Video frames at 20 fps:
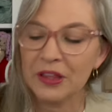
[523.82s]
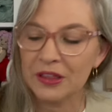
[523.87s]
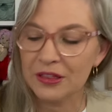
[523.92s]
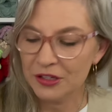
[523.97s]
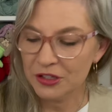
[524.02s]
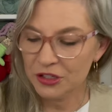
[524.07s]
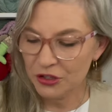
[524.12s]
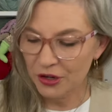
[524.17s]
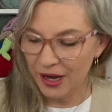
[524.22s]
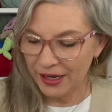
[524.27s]
the
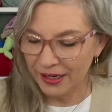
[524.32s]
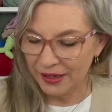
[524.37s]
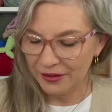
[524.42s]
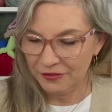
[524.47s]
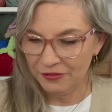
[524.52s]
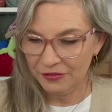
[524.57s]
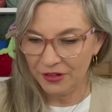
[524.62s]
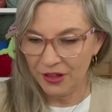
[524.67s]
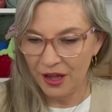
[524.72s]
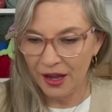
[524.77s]

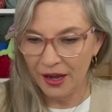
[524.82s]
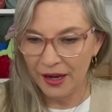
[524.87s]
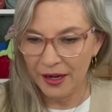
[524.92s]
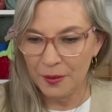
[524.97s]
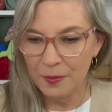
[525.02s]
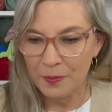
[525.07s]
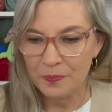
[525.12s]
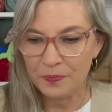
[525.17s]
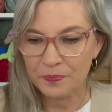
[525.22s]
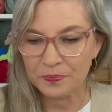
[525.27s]

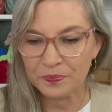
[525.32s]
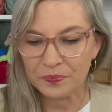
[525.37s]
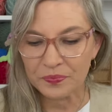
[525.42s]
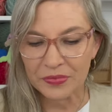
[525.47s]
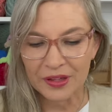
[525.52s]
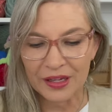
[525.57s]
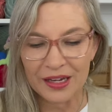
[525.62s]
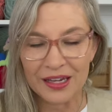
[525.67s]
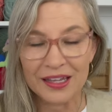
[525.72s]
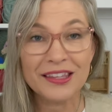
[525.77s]
dragonfly.
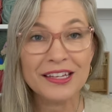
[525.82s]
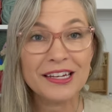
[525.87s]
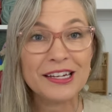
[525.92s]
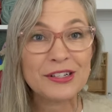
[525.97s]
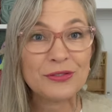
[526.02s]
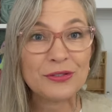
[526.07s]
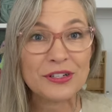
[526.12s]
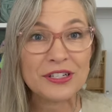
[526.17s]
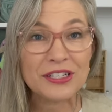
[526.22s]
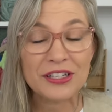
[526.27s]
And
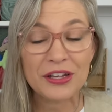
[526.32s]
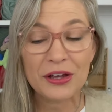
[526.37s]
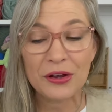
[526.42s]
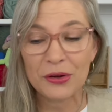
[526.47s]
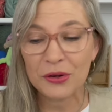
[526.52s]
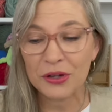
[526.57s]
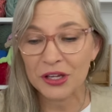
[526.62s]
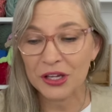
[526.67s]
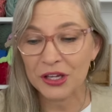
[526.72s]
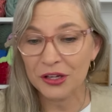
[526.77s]
these were
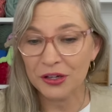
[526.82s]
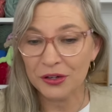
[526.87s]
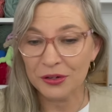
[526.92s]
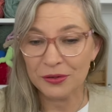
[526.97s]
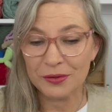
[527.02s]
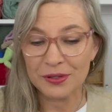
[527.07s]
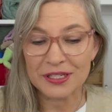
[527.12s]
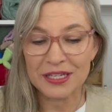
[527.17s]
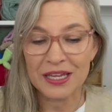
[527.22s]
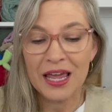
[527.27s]
so
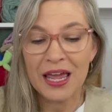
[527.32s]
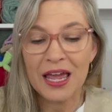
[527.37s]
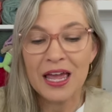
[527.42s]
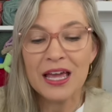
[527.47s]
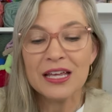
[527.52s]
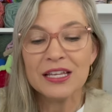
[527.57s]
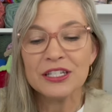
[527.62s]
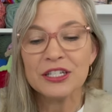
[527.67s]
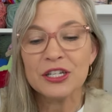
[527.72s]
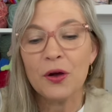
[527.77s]
cute.
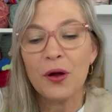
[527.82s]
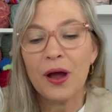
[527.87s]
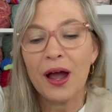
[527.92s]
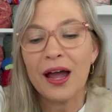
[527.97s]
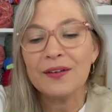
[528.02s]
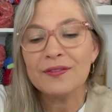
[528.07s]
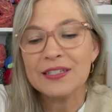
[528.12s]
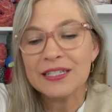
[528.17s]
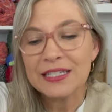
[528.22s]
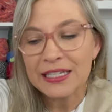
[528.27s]
So
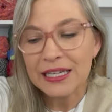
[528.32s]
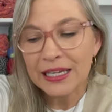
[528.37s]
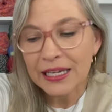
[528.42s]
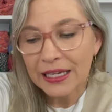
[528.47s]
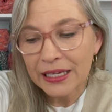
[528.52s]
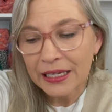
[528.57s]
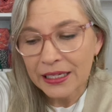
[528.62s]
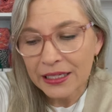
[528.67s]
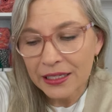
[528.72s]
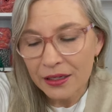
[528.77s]
I've
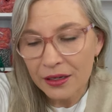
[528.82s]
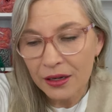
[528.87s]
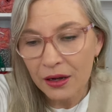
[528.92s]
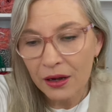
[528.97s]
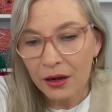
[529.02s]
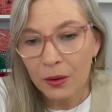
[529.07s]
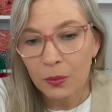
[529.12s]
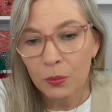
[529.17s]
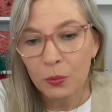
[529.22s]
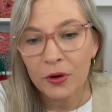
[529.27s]
seen
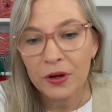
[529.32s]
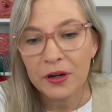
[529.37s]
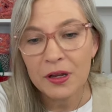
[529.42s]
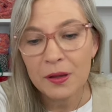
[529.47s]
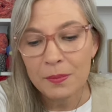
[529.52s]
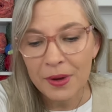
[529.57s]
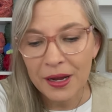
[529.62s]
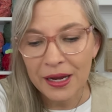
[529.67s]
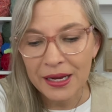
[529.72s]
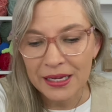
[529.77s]
um, one
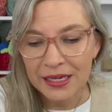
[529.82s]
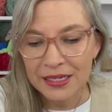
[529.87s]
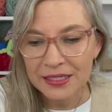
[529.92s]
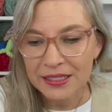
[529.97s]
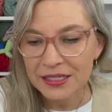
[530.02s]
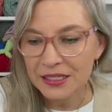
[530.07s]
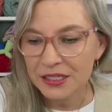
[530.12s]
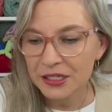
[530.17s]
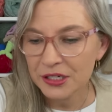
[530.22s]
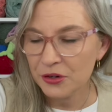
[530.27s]
of my
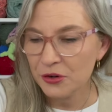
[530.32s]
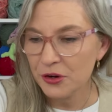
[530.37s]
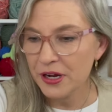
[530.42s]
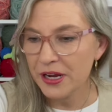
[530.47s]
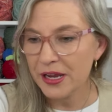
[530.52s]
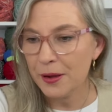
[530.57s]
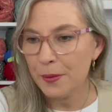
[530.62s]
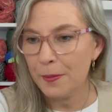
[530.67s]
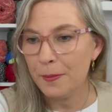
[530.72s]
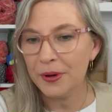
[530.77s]

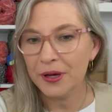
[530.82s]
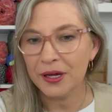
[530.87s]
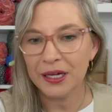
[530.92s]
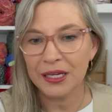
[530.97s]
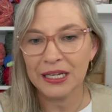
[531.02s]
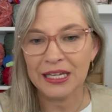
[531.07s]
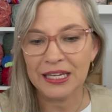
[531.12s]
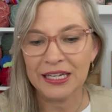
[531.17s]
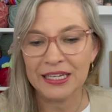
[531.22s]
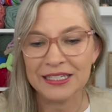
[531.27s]
Instagram
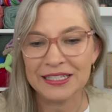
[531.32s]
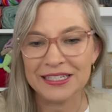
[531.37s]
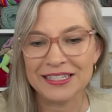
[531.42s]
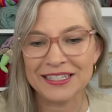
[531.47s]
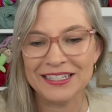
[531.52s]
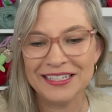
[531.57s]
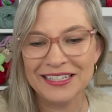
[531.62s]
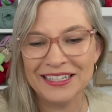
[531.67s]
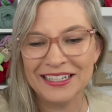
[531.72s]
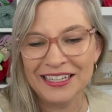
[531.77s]

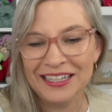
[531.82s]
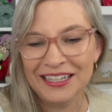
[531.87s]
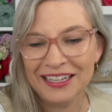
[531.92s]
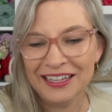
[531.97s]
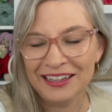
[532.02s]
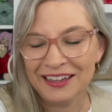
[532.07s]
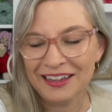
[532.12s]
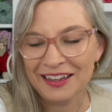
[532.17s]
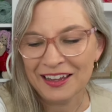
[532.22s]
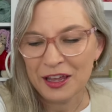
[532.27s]
buddies.
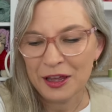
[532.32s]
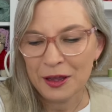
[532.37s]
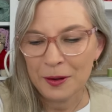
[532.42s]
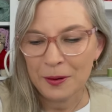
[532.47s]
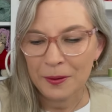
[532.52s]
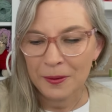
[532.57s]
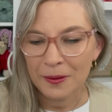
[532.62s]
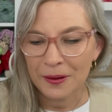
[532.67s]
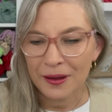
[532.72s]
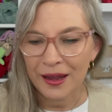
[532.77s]

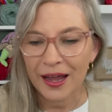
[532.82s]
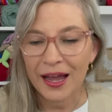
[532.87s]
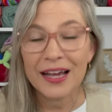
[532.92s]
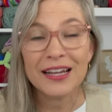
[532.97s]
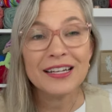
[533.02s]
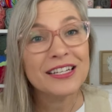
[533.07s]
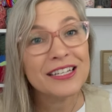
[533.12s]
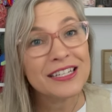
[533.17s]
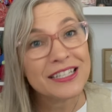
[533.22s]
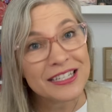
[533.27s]
I
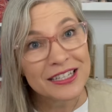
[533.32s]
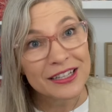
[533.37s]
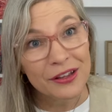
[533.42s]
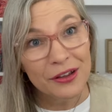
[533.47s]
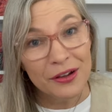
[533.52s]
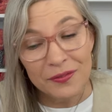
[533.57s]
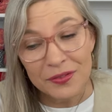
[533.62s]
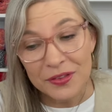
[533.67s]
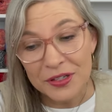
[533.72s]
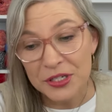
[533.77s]
just
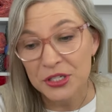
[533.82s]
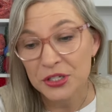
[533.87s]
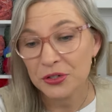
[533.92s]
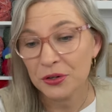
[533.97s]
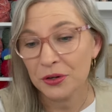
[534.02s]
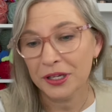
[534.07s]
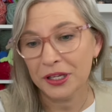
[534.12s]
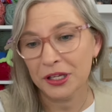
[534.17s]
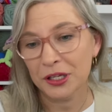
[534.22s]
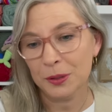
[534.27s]
love this
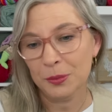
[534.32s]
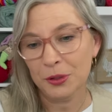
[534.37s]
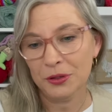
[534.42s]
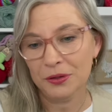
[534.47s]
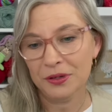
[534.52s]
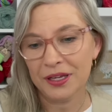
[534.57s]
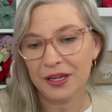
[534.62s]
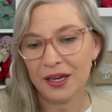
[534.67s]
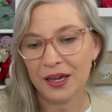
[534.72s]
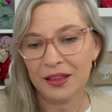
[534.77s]
Journey
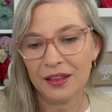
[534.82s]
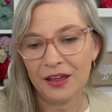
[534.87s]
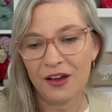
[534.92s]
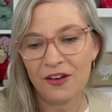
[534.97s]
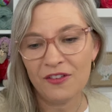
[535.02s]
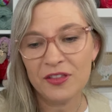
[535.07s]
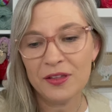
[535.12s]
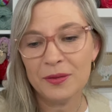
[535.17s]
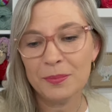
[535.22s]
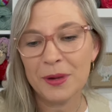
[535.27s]
community. I
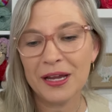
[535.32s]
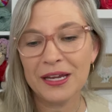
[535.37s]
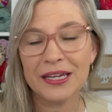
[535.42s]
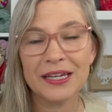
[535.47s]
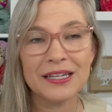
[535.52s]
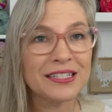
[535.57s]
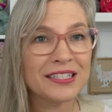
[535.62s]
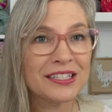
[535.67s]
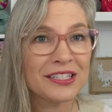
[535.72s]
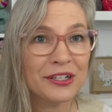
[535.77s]
love that my
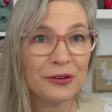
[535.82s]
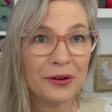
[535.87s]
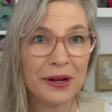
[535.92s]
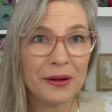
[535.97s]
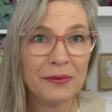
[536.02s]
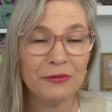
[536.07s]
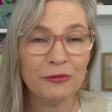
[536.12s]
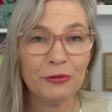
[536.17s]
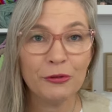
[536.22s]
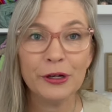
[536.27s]

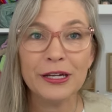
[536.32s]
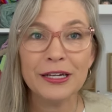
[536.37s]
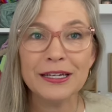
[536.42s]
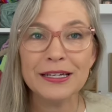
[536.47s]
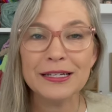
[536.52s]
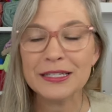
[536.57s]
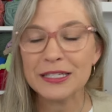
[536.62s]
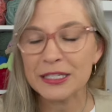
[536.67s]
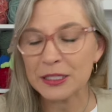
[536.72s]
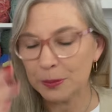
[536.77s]
Instagram
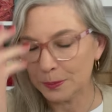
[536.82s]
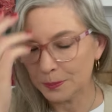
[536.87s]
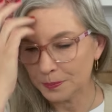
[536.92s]
friends